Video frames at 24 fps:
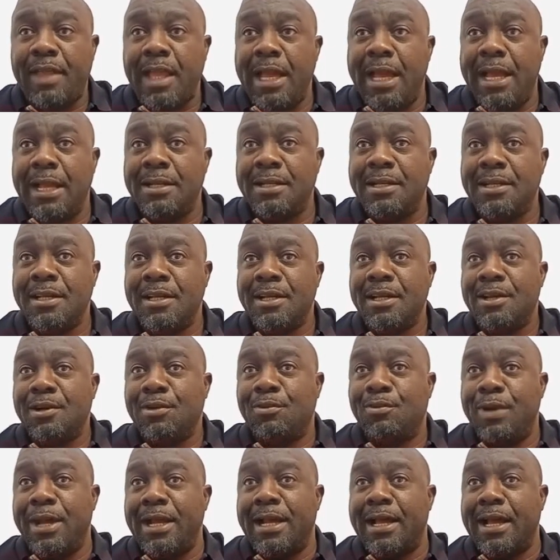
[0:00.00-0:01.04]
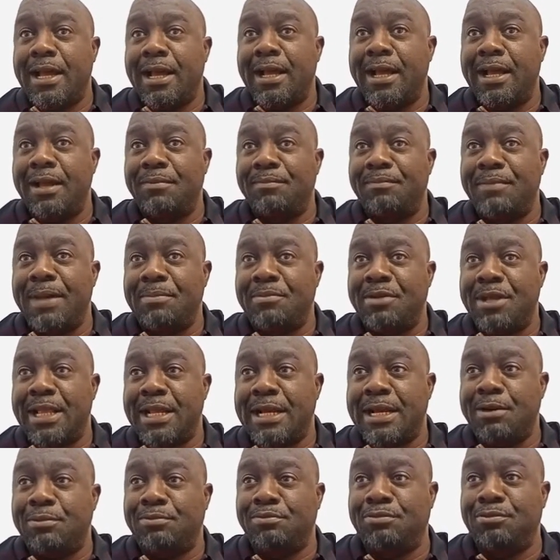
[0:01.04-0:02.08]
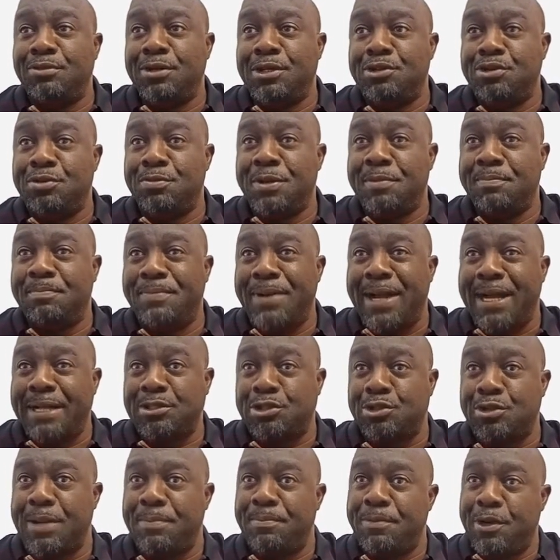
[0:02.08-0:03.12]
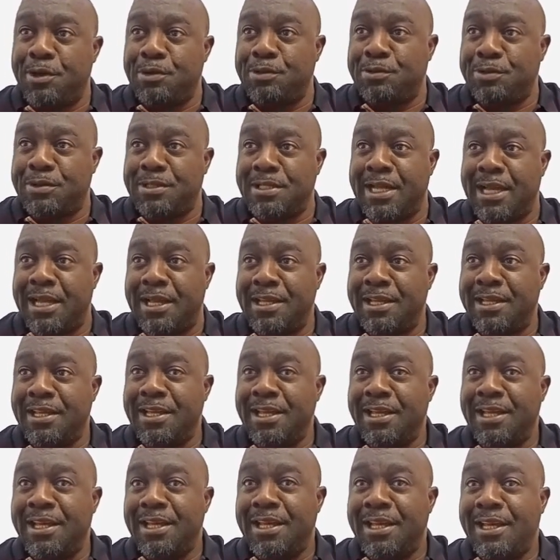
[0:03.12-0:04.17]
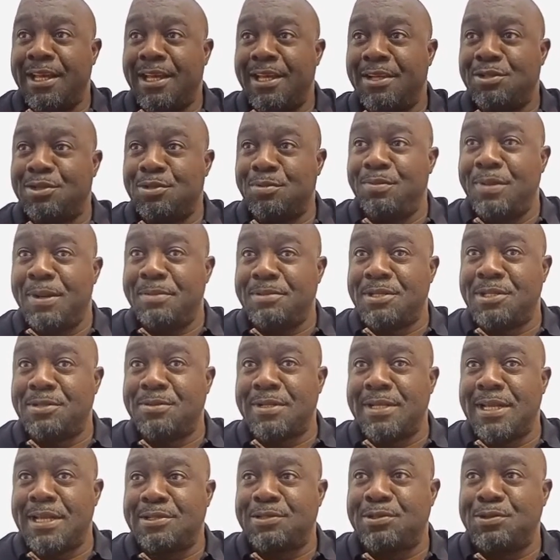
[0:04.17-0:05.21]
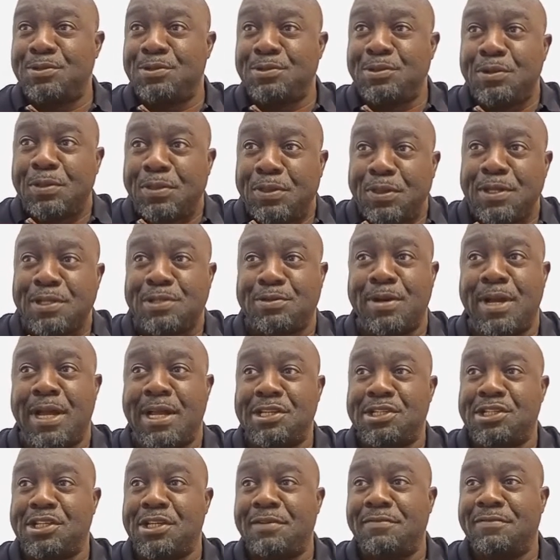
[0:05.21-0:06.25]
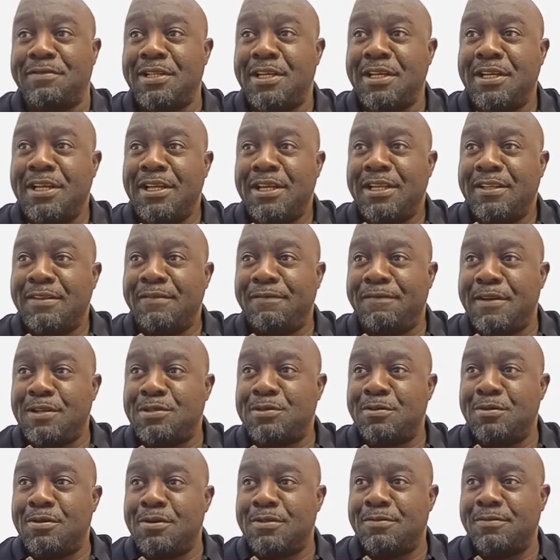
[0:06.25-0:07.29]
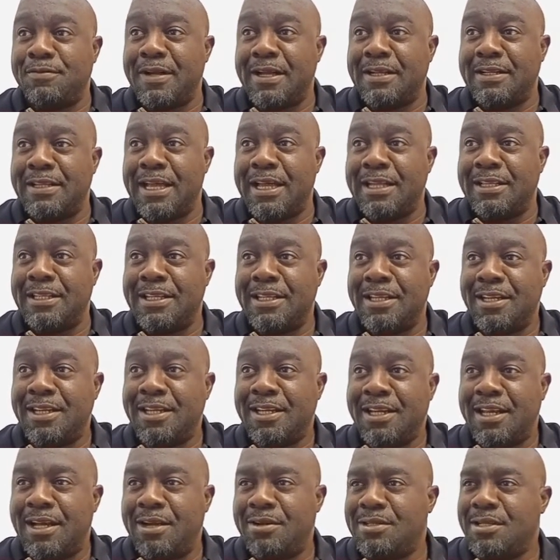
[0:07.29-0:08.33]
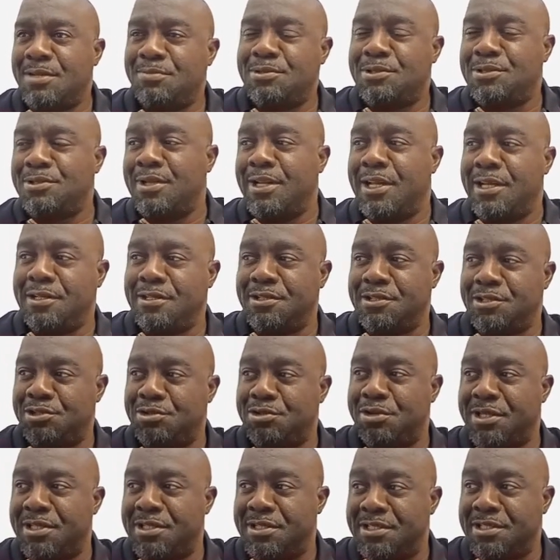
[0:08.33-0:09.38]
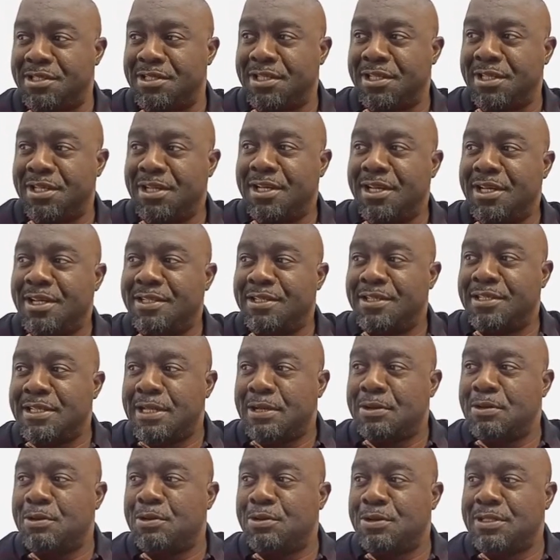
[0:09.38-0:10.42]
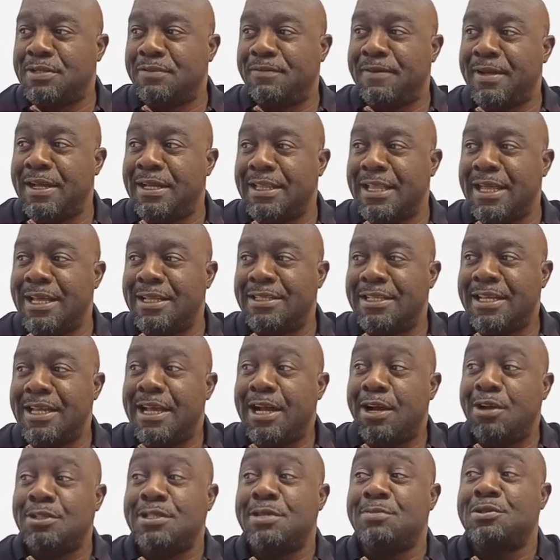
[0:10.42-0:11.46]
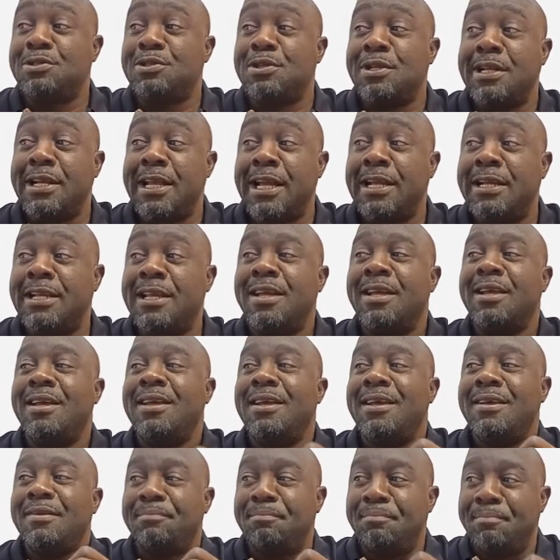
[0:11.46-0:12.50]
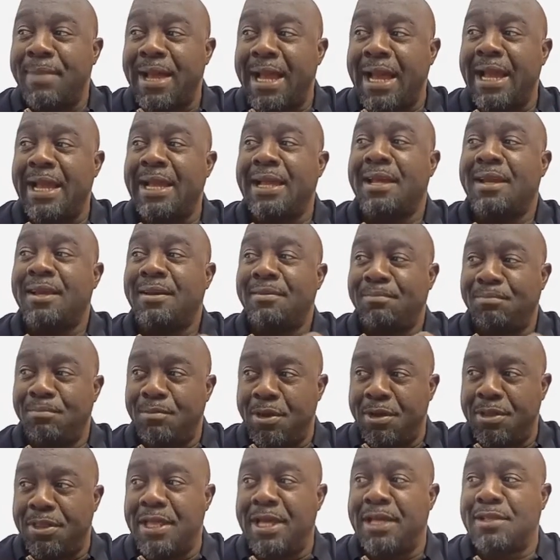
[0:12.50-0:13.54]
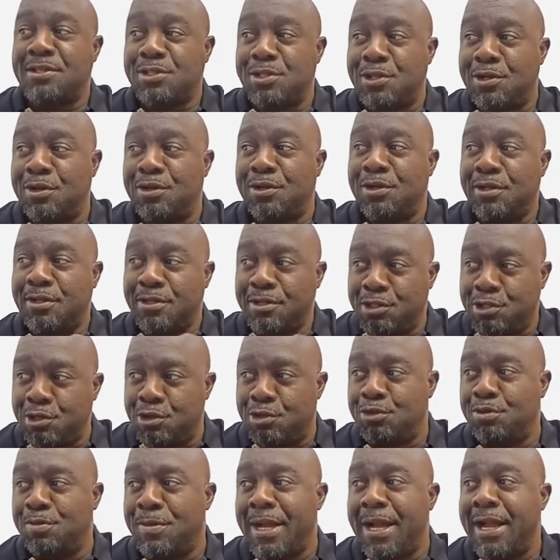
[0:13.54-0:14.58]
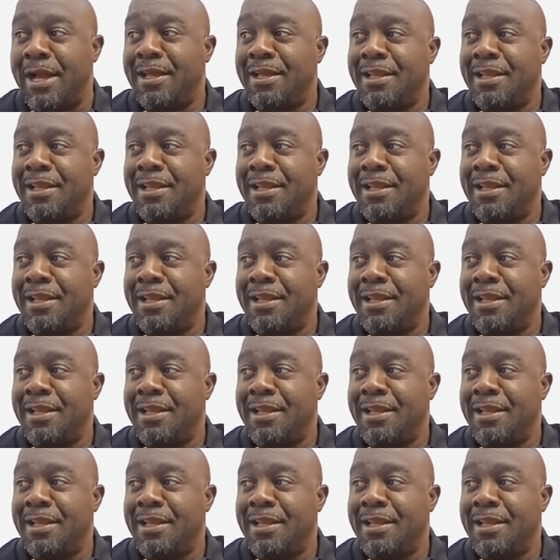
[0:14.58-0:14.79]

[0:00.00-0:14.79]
And when my mother now withdrew me back to Abeokuta, to Baptist High School, 2 things were achieved. The first one was the fact that I was able to learn the streets. The second one was the fact that I was able to learn my mother tongue, Yoruba,